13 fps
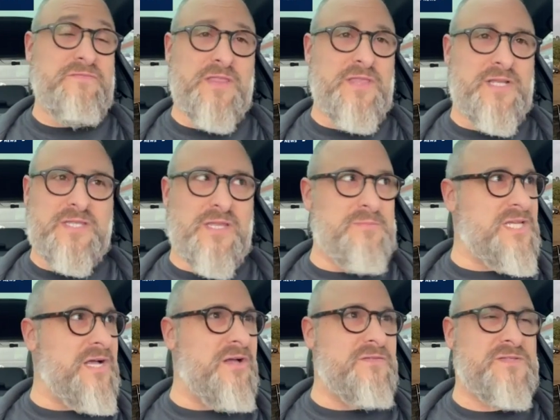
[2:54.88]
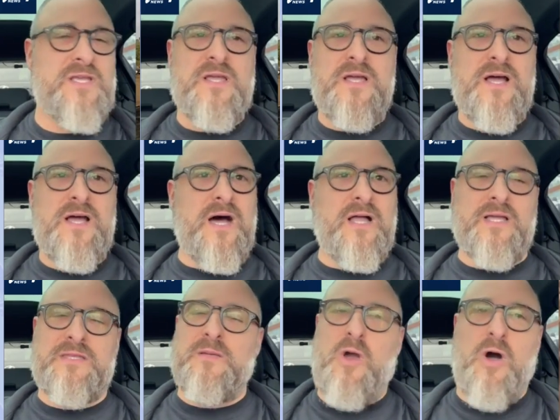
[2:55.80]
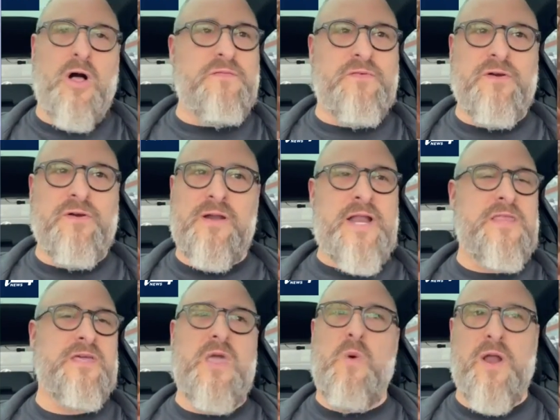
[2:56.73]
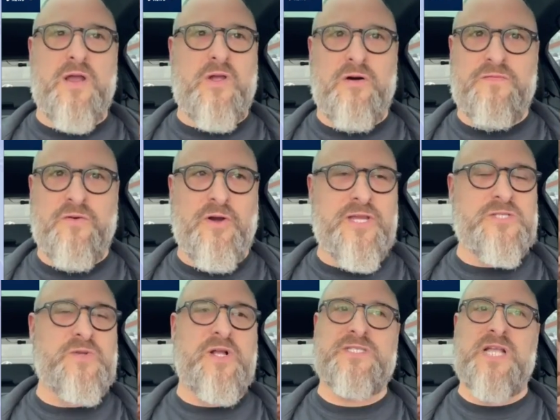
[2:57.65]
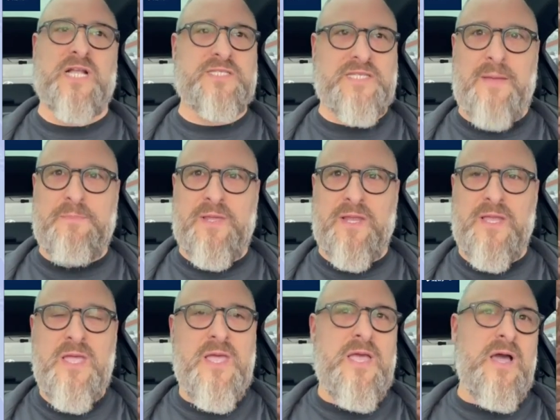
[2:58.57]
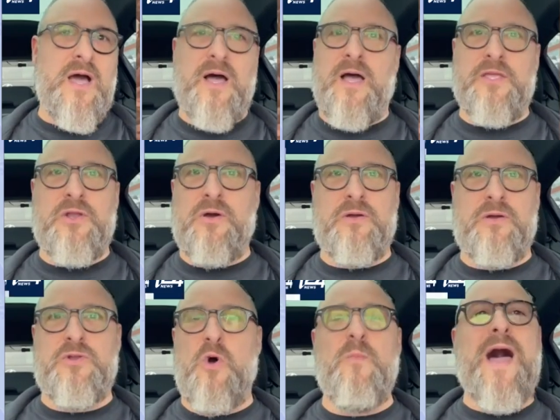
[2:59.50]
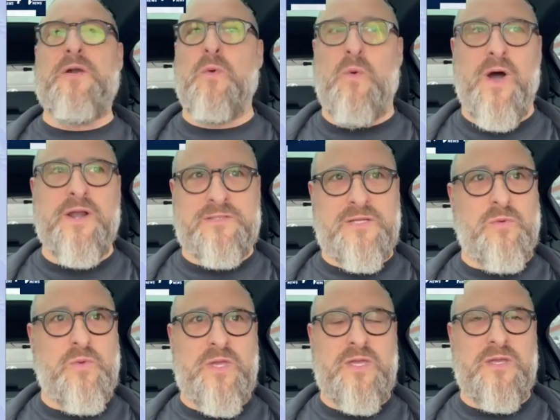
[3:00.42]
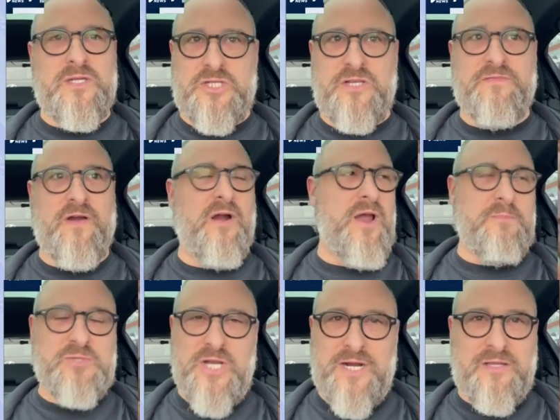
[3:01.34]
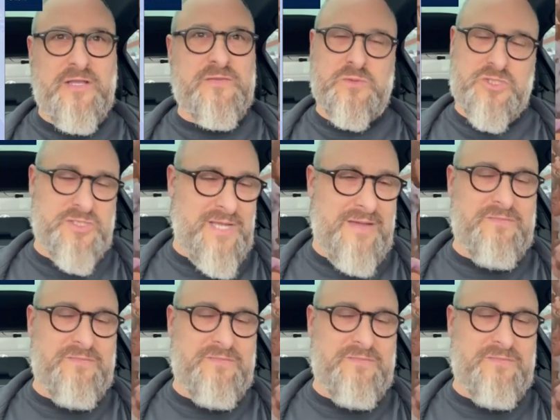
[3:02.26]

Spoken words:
they've done that to themselves. Let them call for anything they want to call for. Israel is not stopping, no matter what, until we achieve our objectives, which is